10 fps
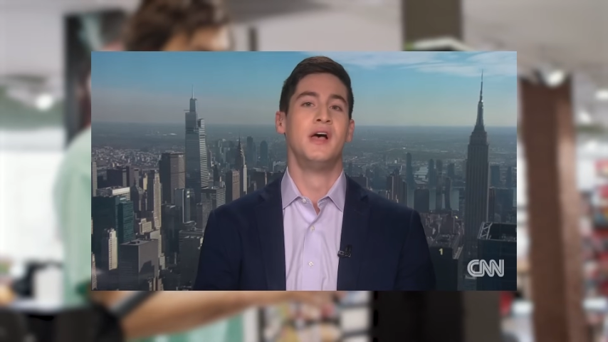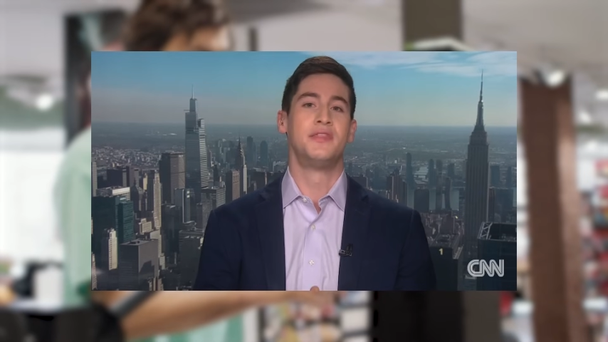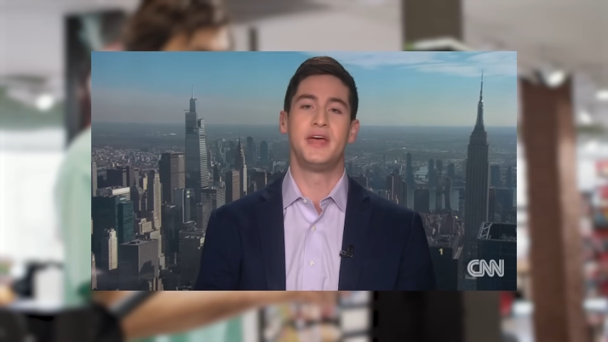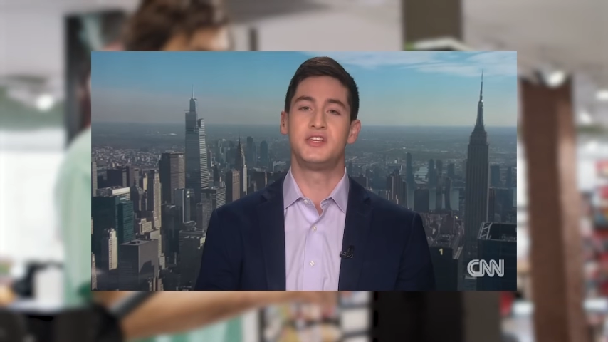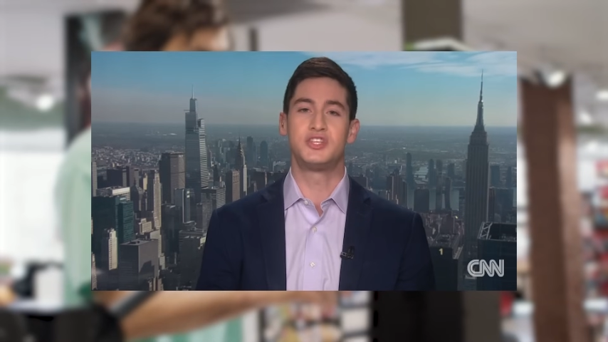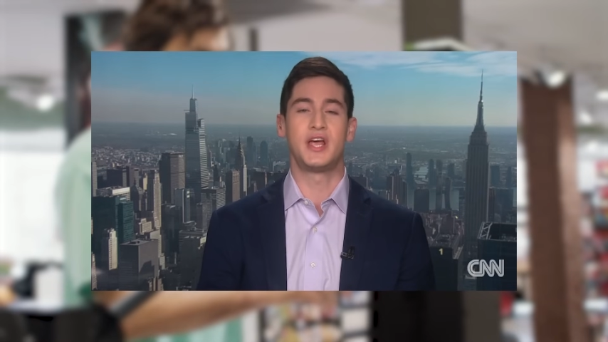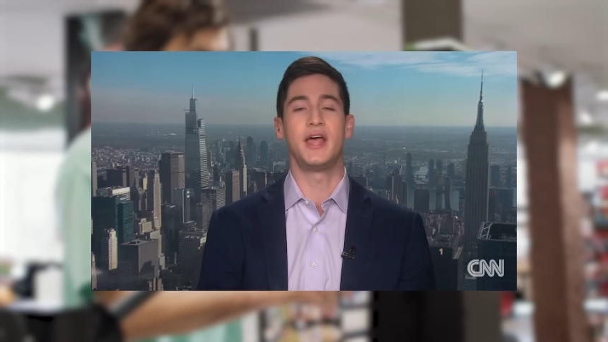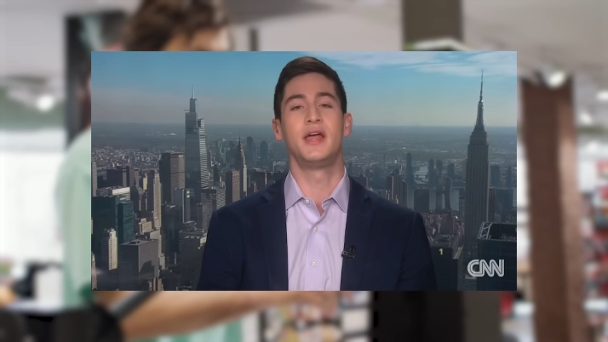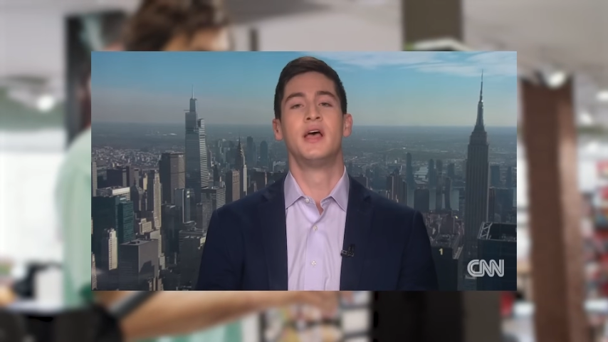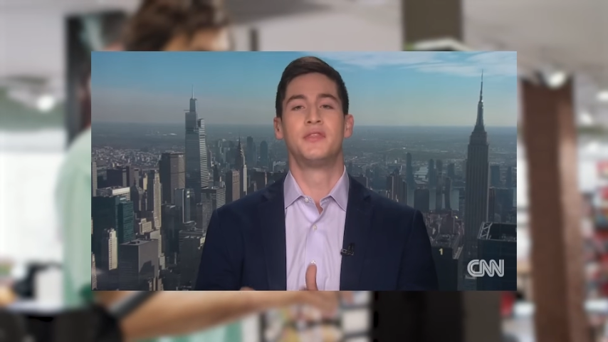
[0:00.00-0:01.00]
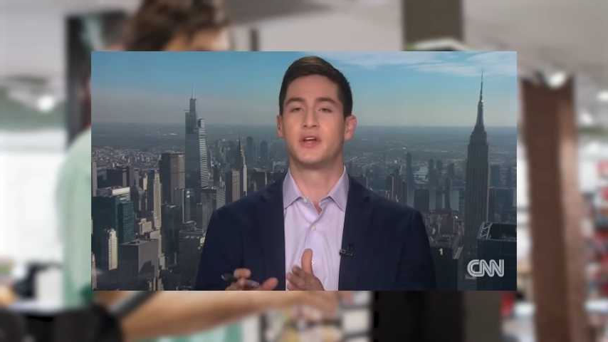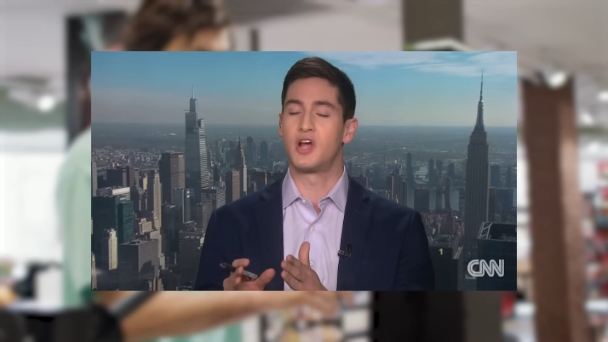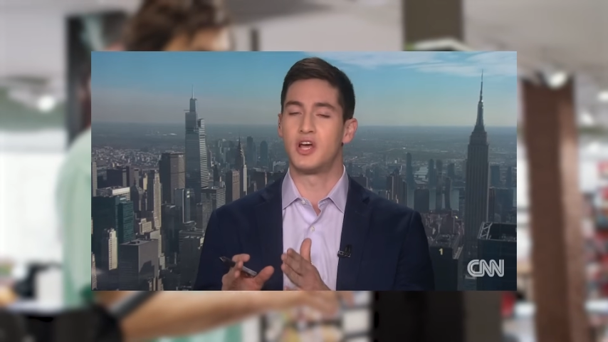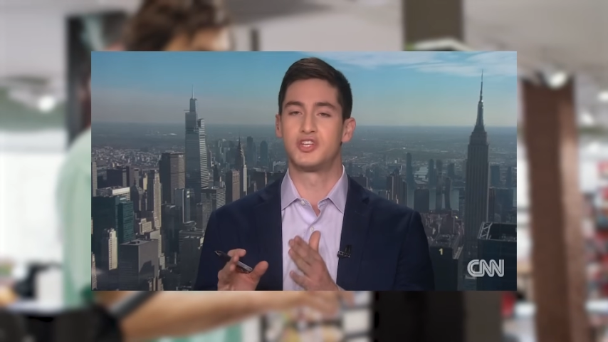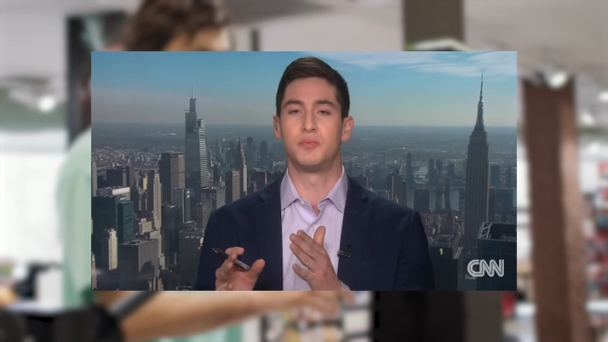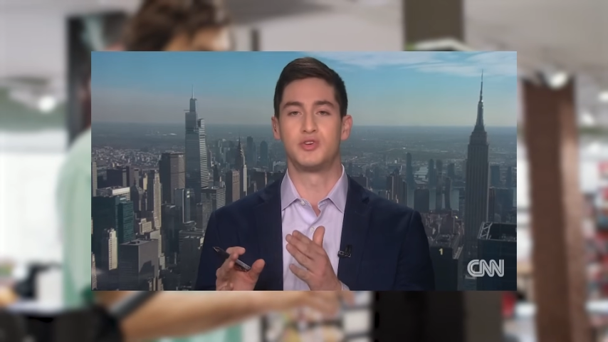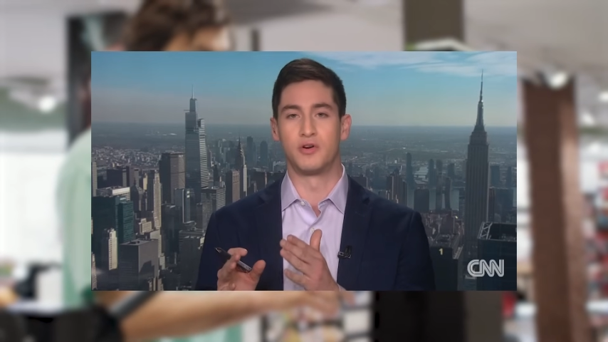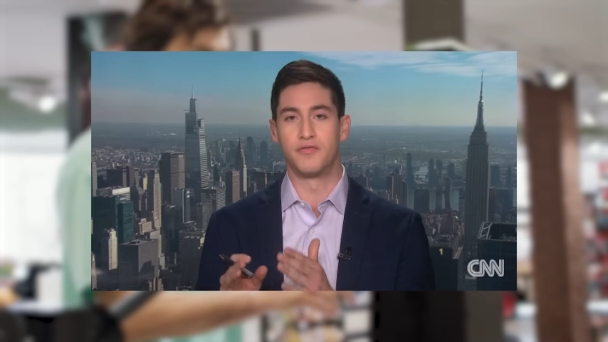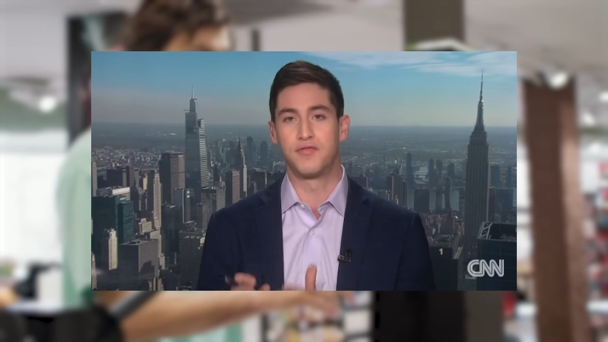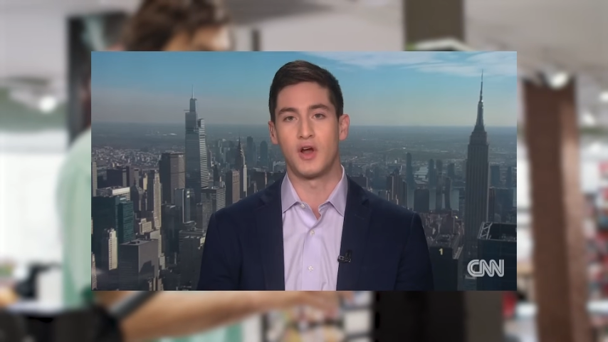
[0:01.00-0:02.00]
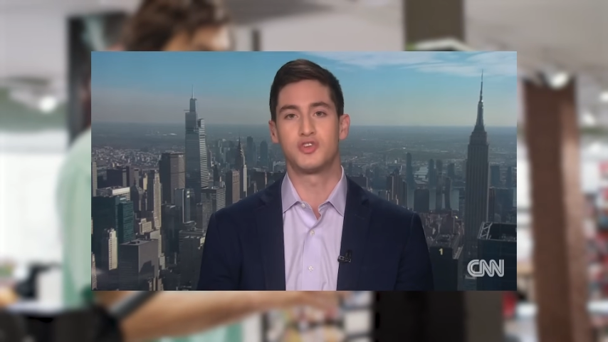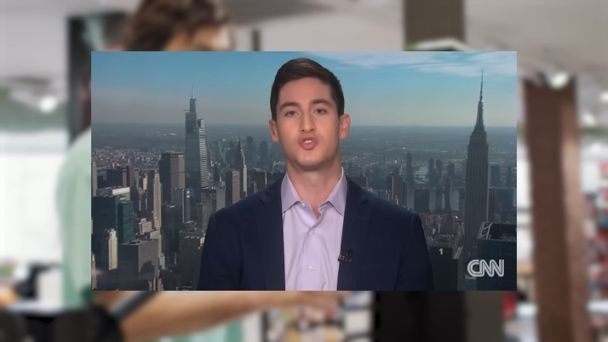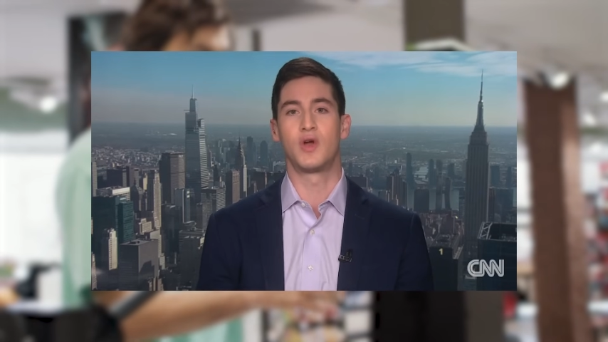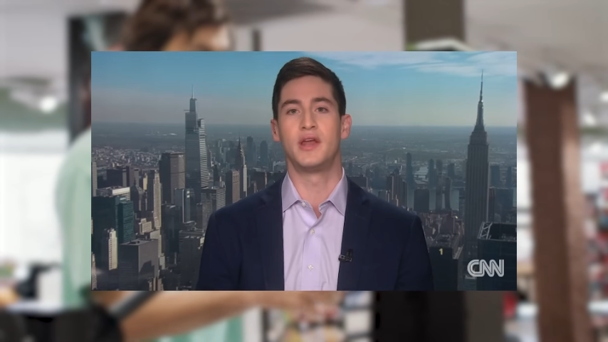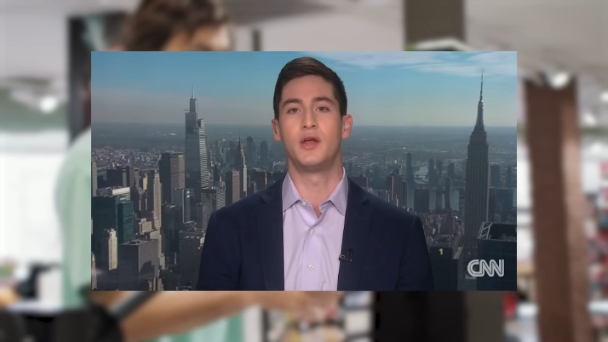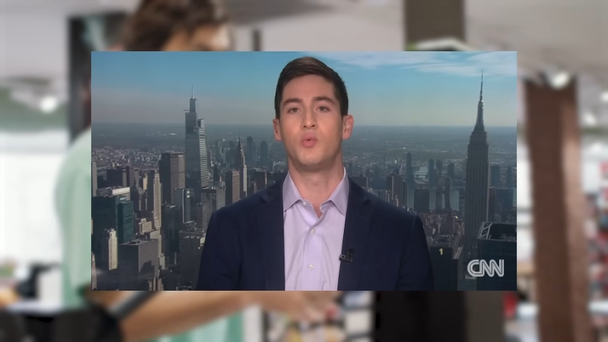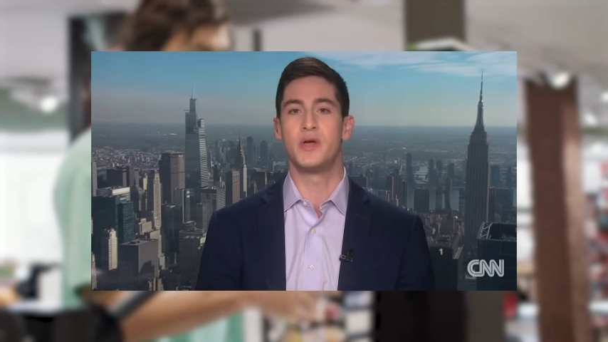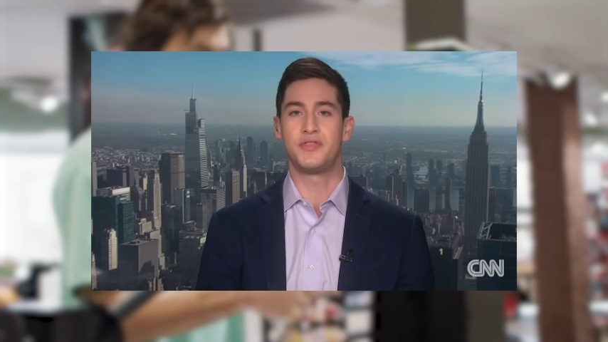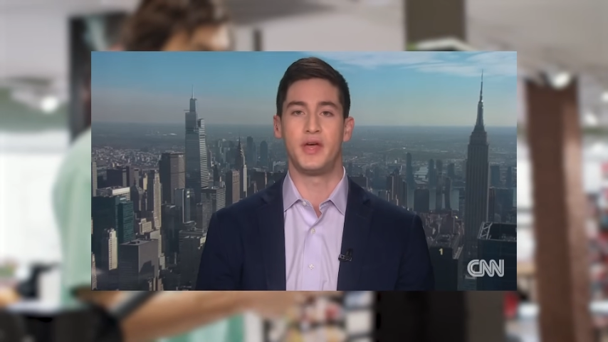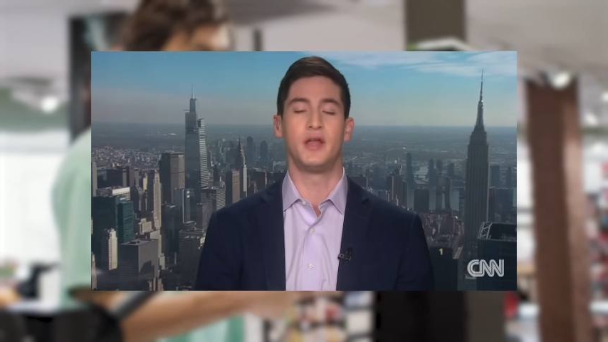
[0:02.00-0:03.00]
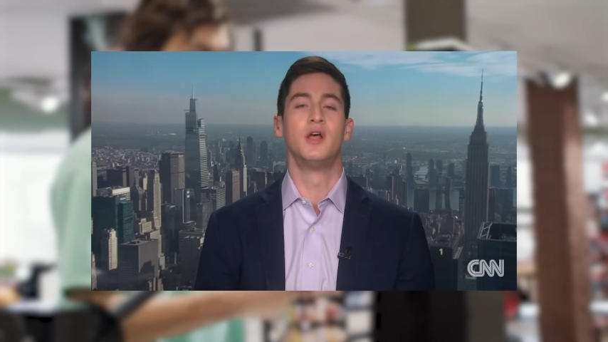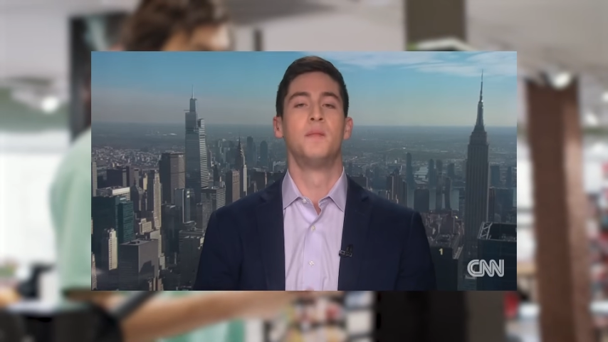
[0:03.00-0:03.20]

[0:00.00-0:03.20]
They say the customers are frustrated with it,